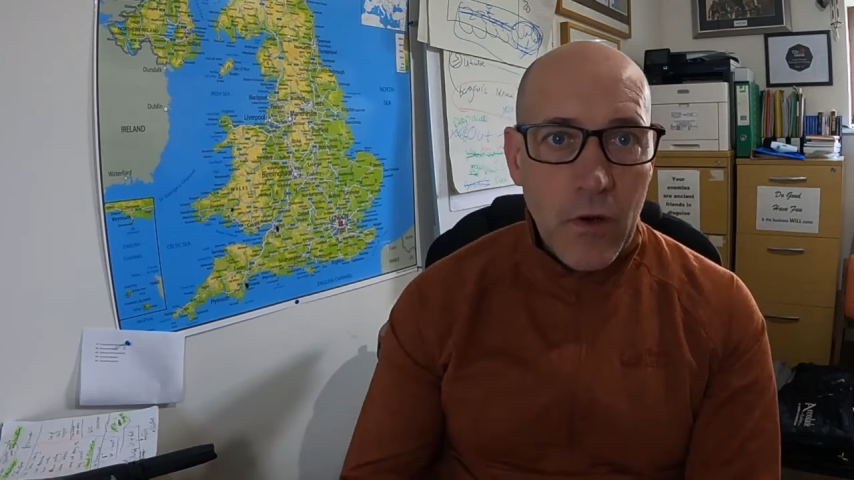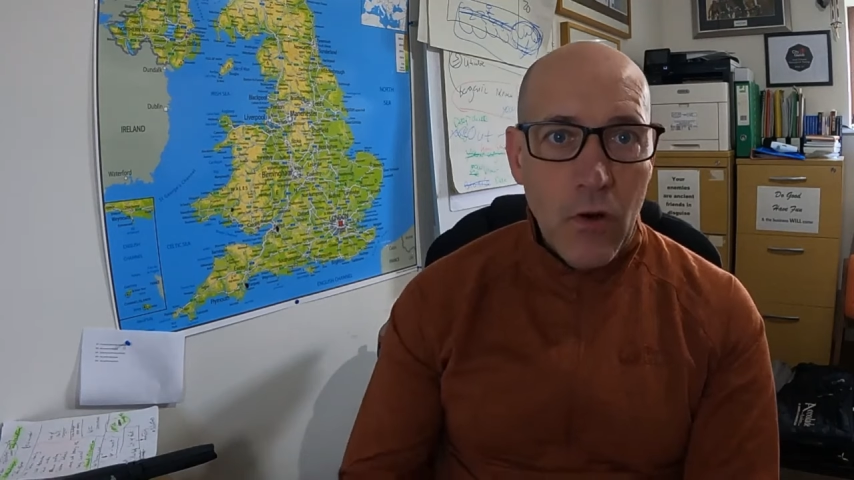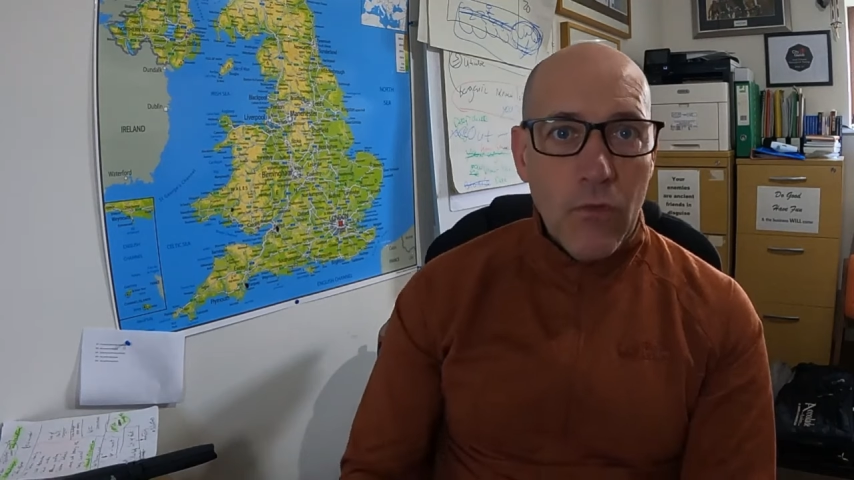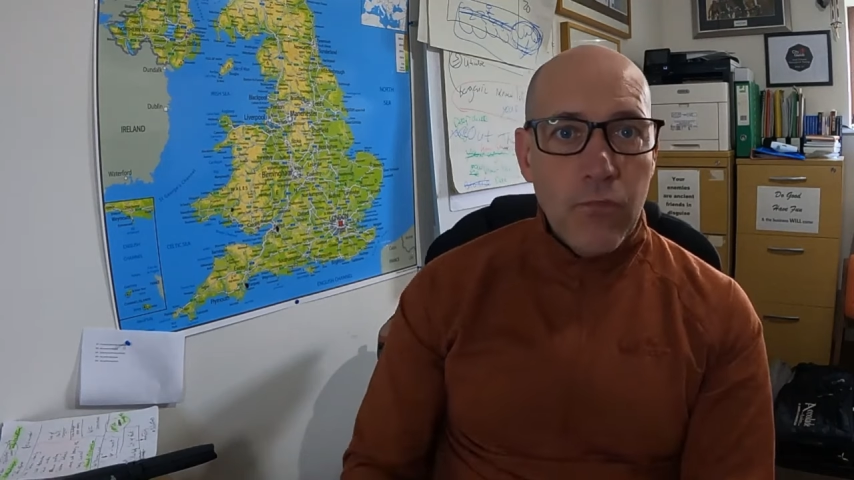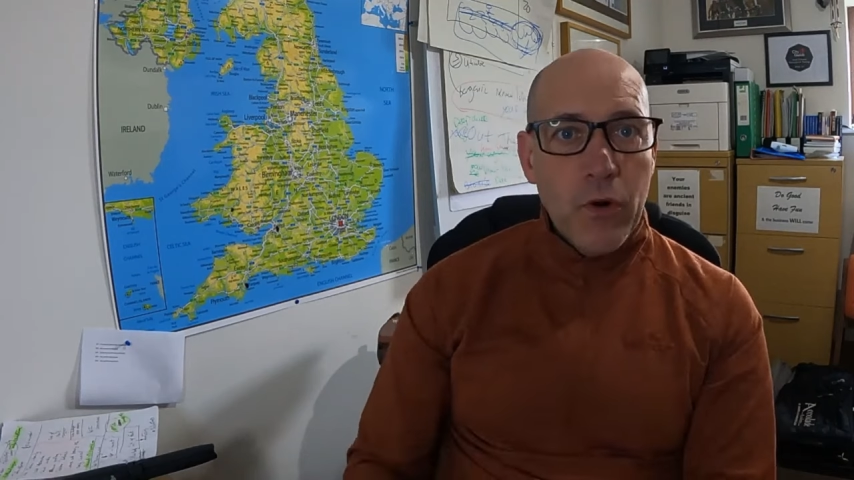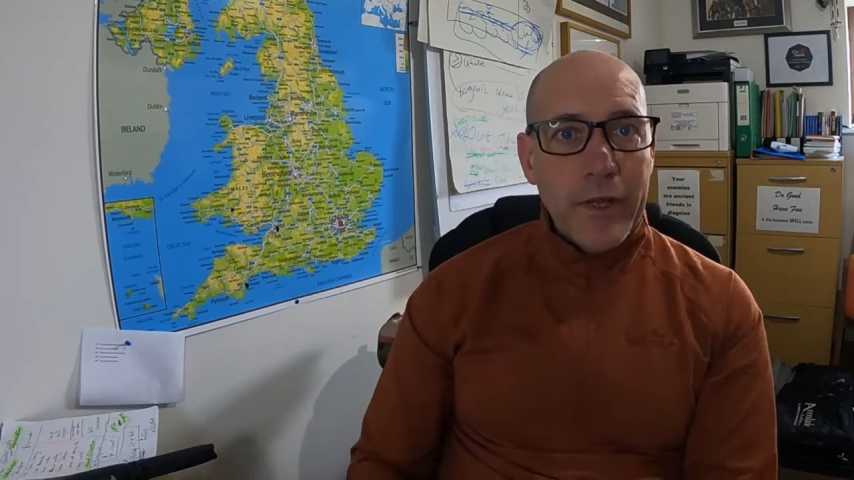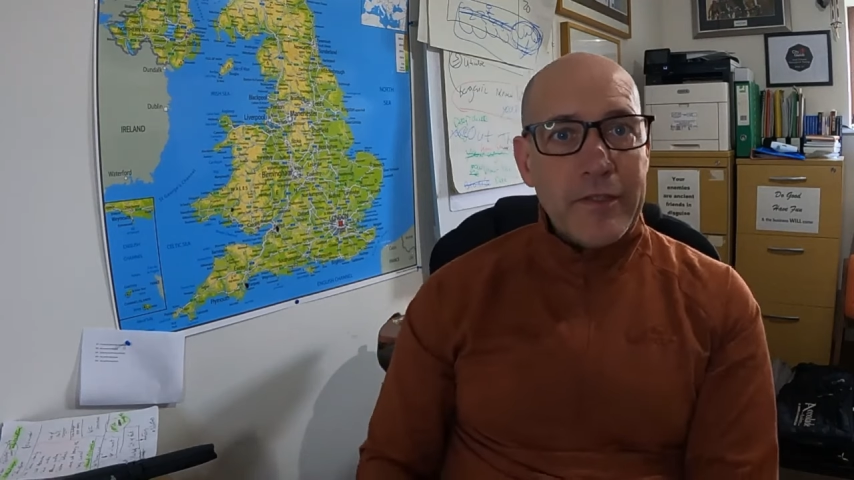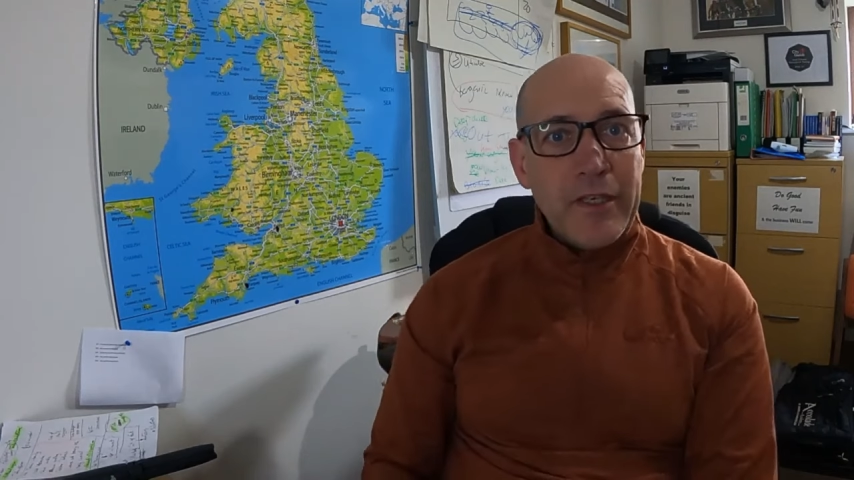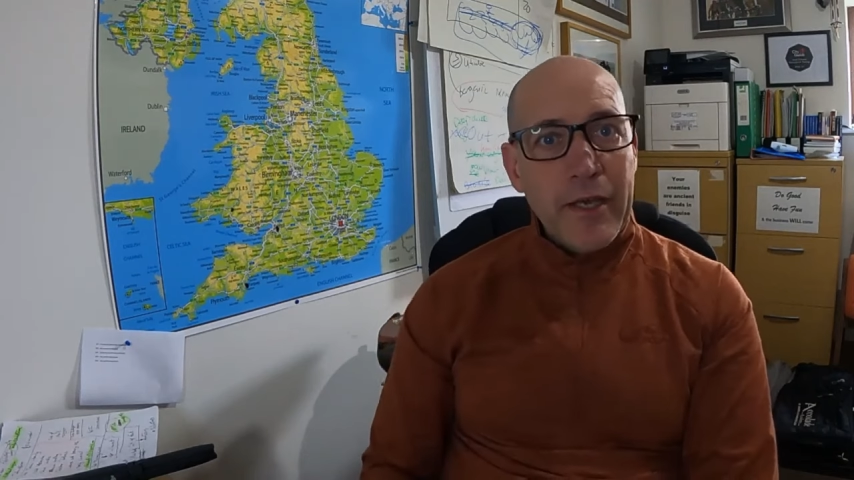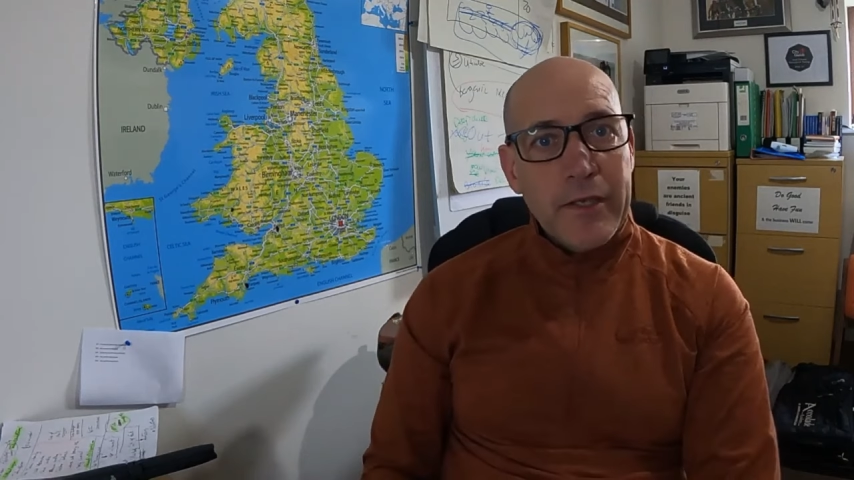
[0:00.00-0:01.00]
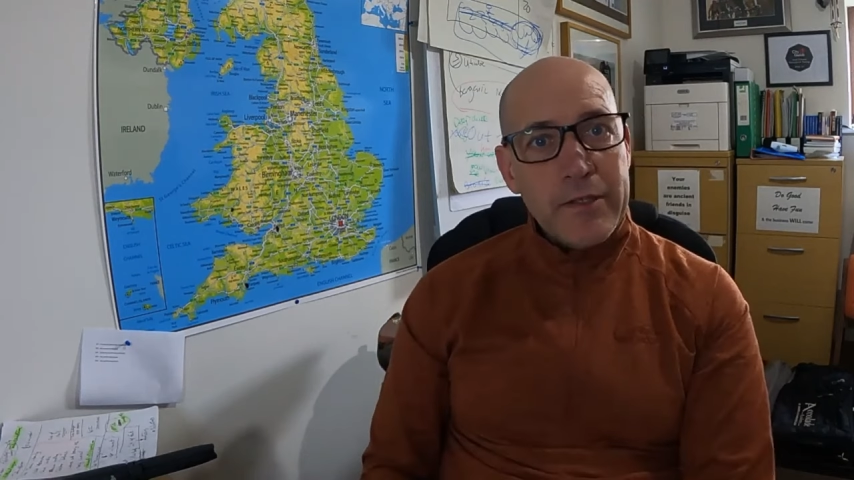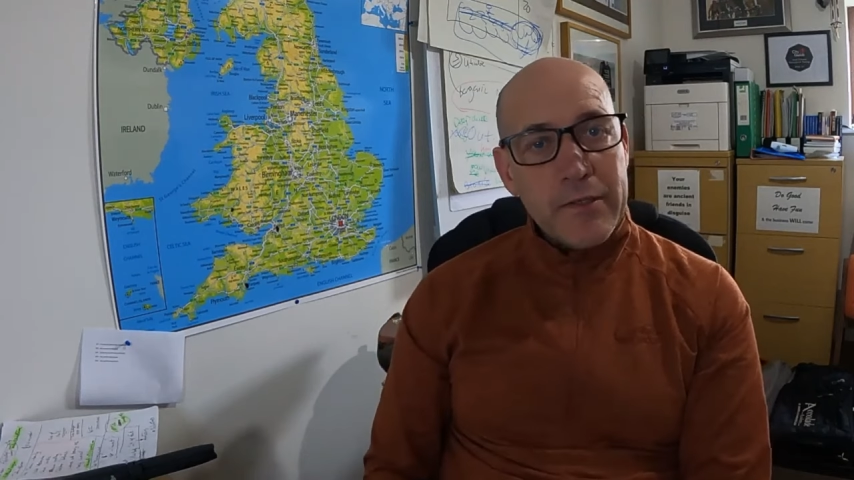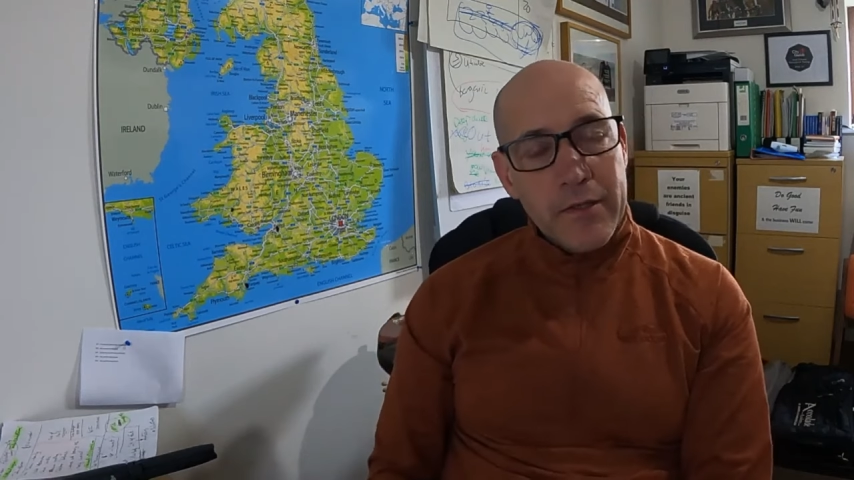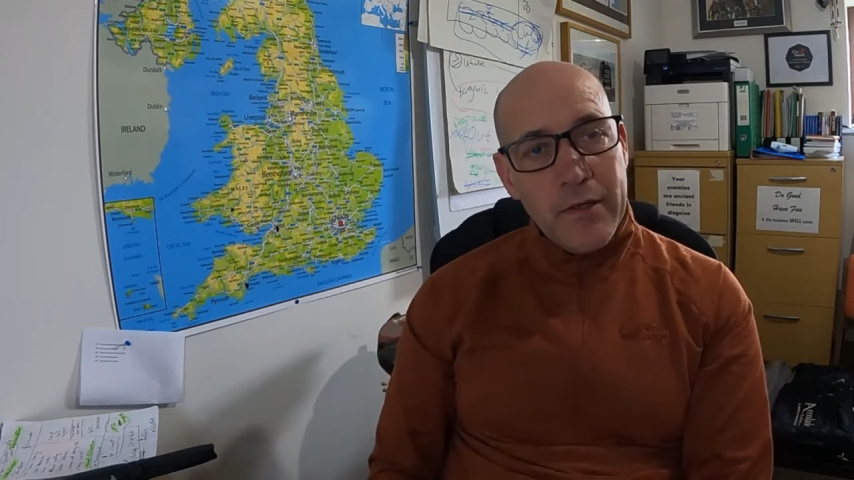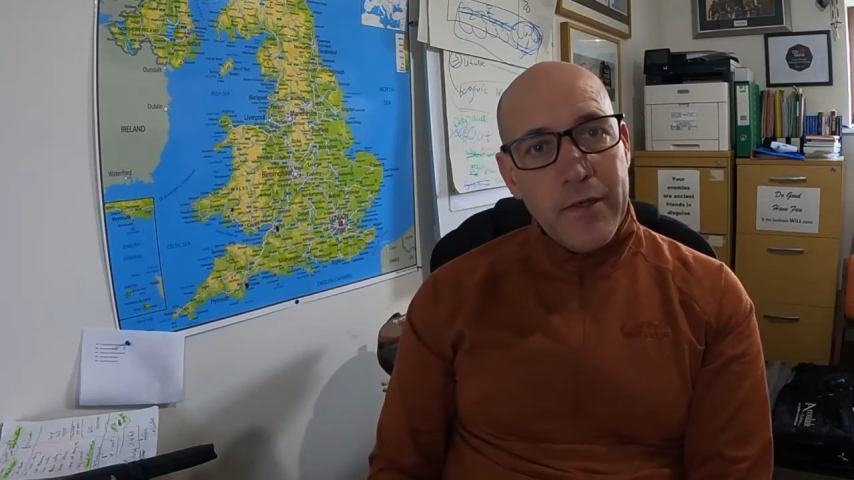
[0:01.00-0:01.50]
of what it
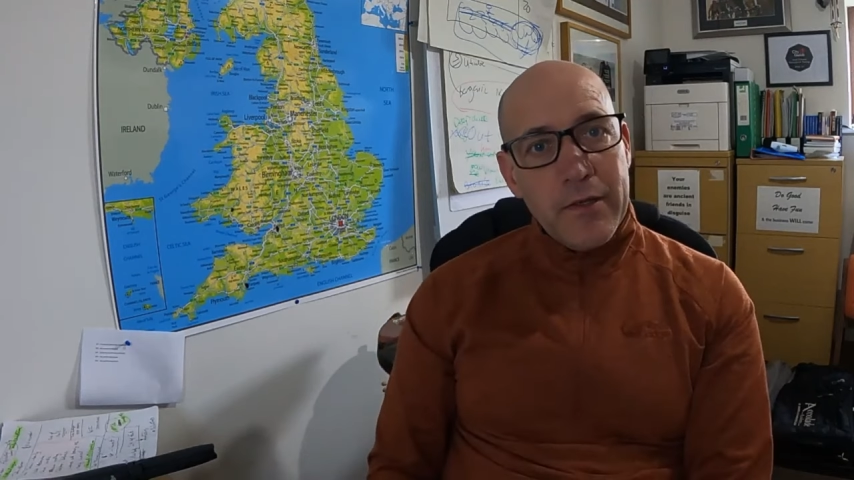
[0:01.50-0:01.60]
takes